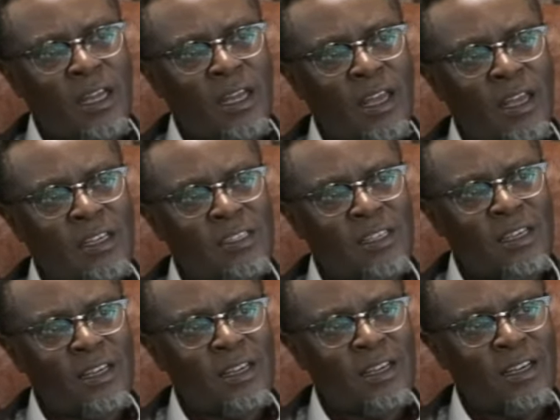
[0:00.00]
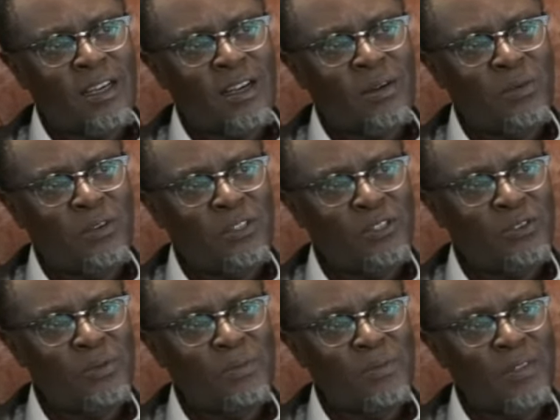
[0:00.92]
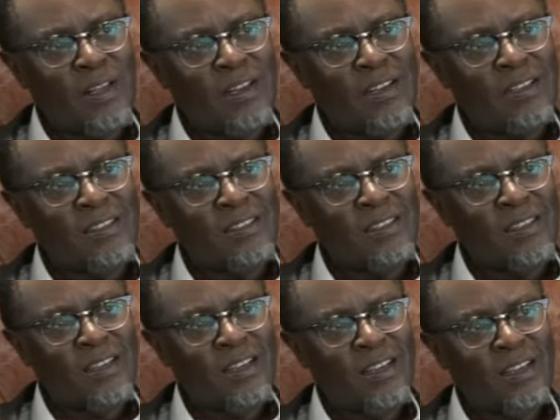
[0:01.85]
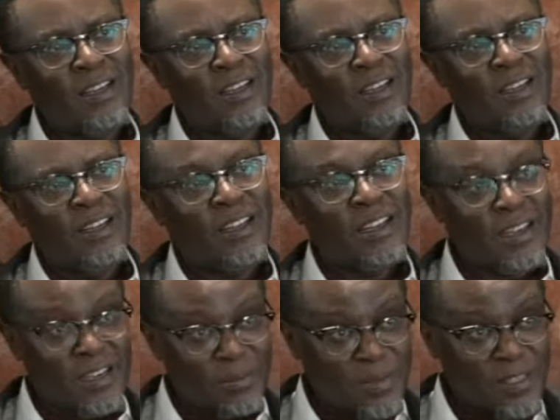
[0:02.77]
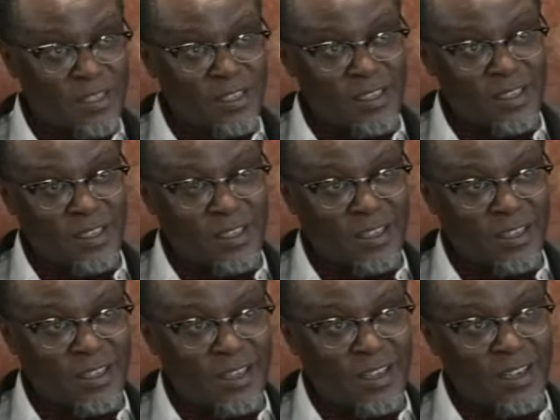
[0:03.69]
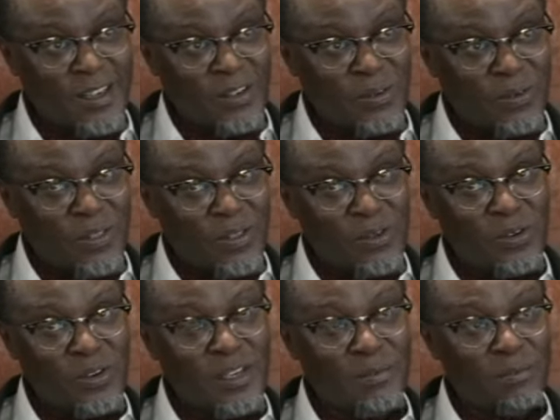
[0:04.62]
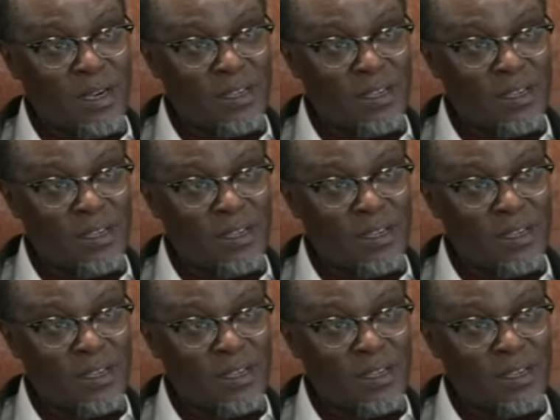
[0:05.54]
has a, a washroom that is red carpeted with golden